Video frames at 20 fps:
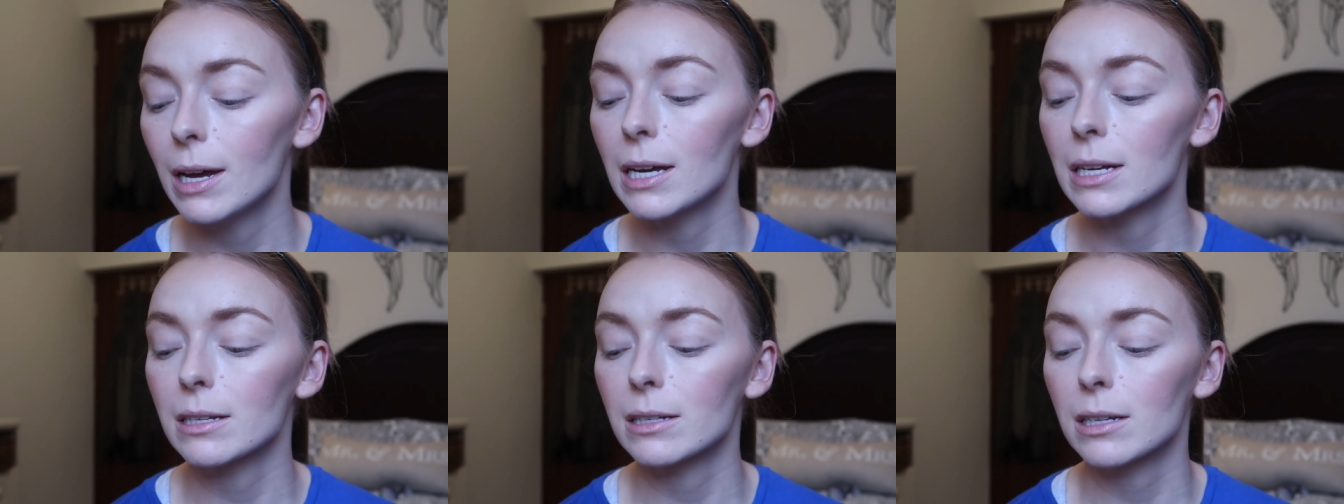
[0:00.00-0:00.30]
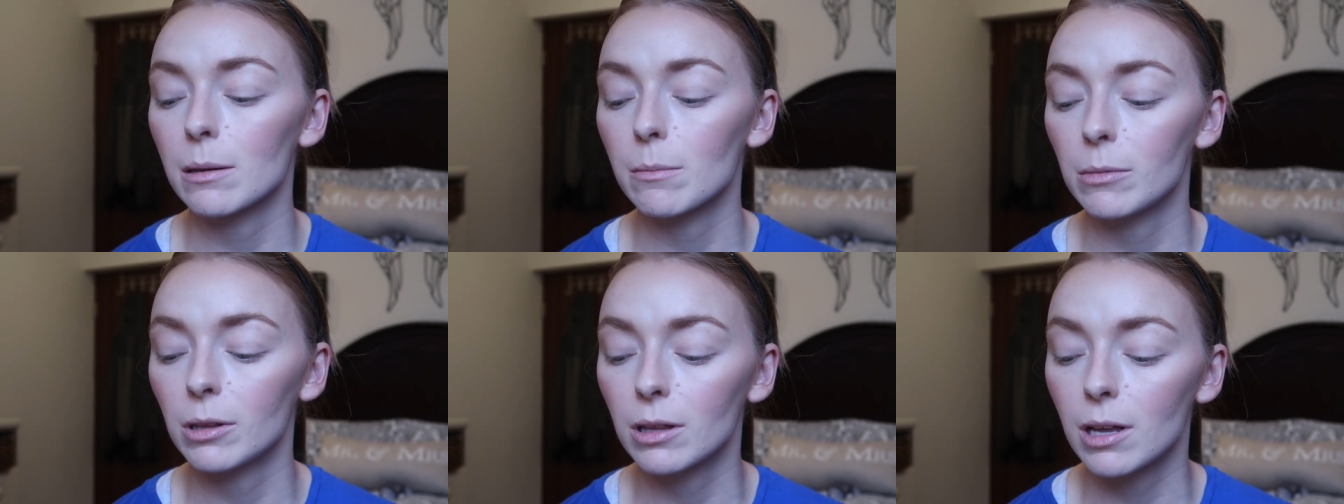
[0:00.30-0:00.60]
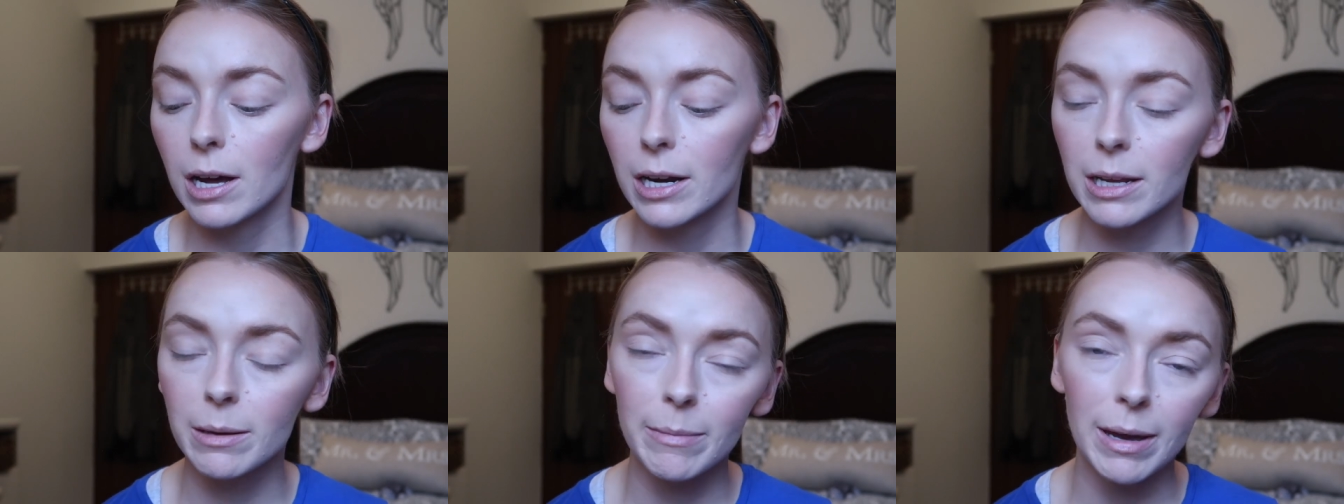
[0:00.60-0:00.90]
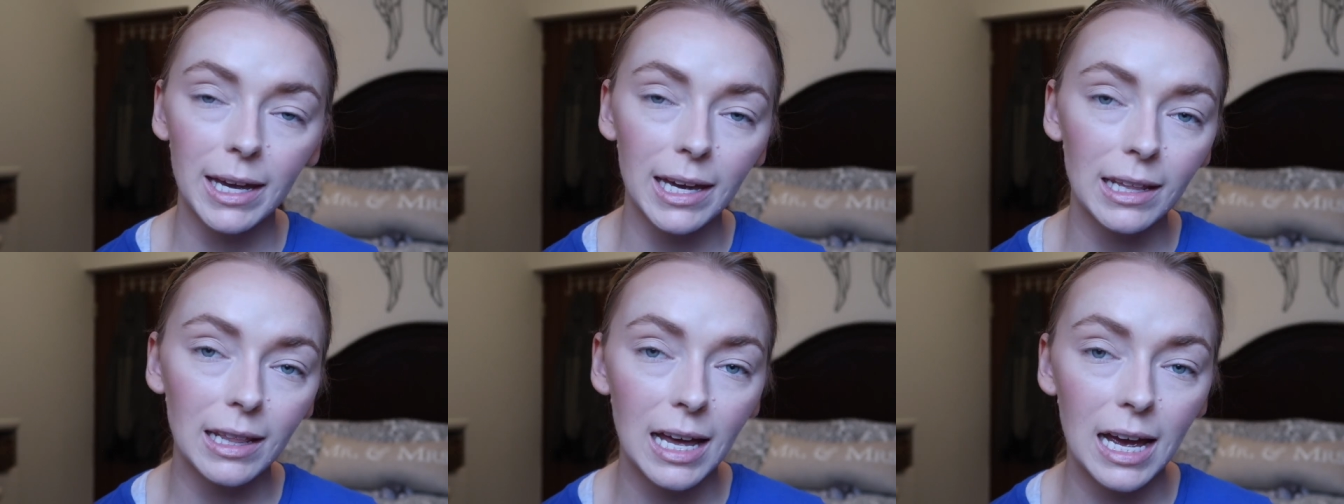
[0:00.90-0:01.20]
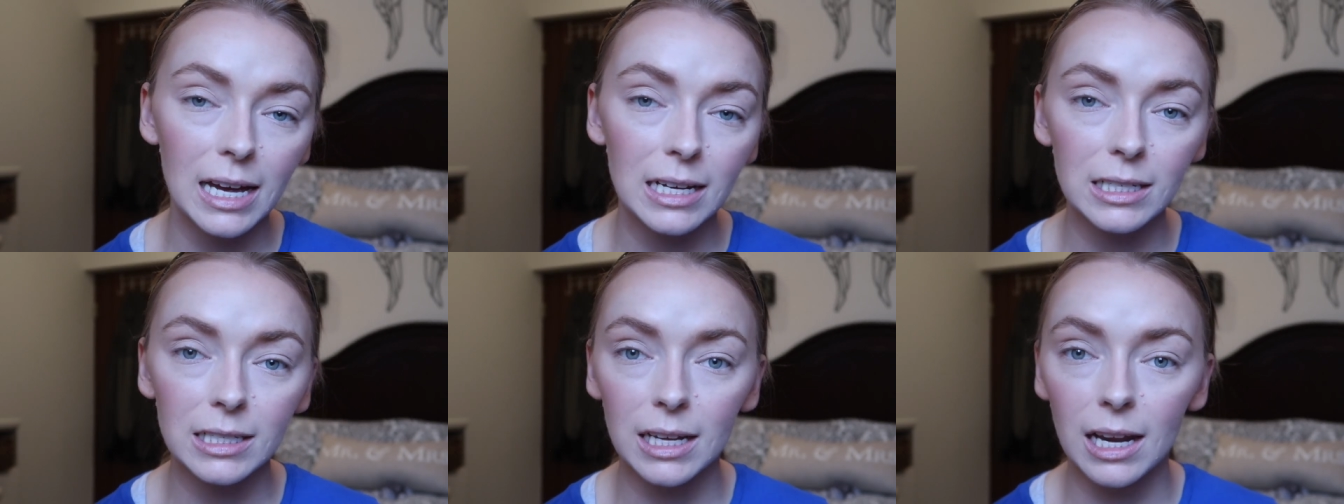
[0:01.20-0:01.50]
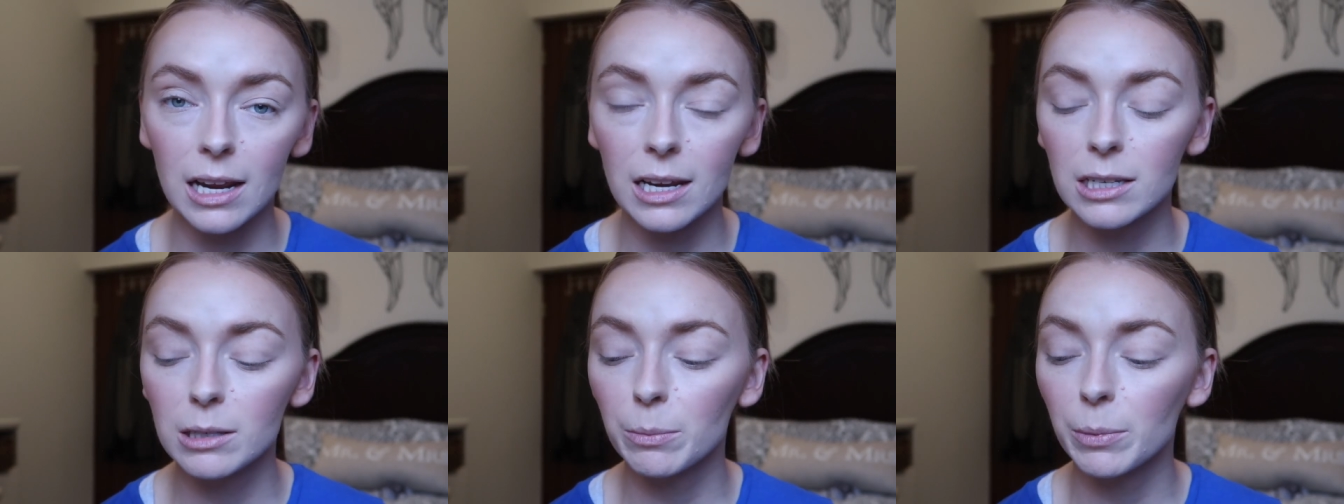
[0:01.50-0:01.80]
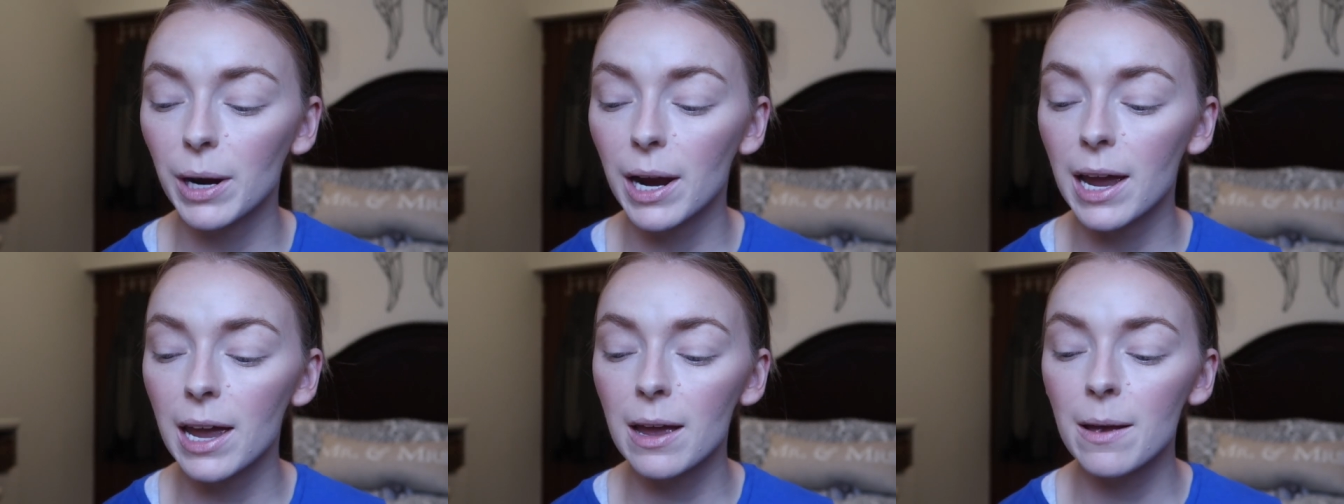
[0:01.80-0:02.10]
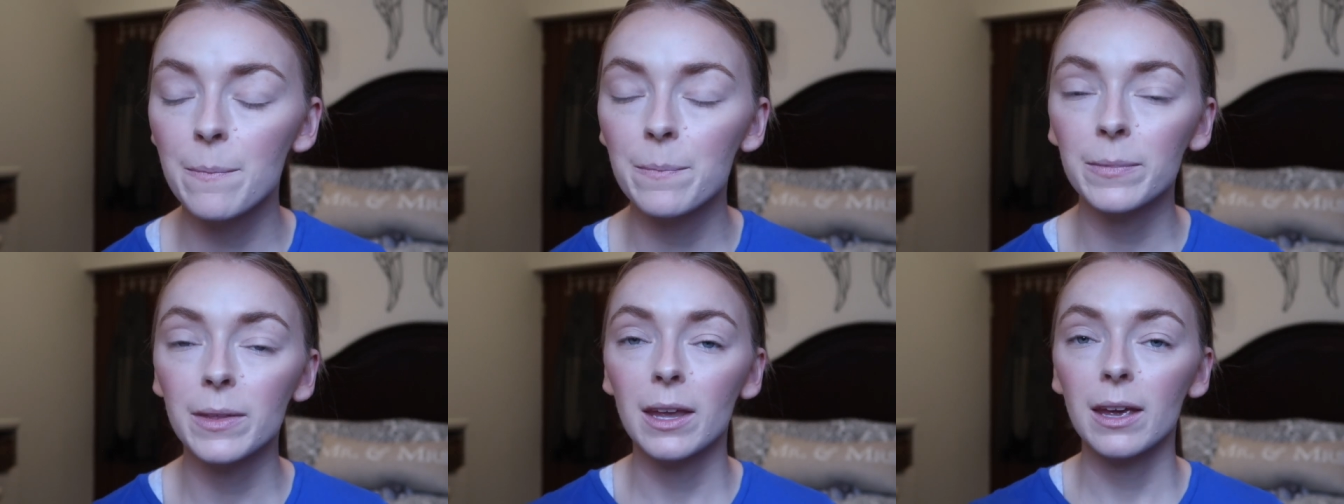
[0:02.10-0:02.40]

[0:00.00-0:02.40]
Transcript: It's the Milani Make It Last setting spray.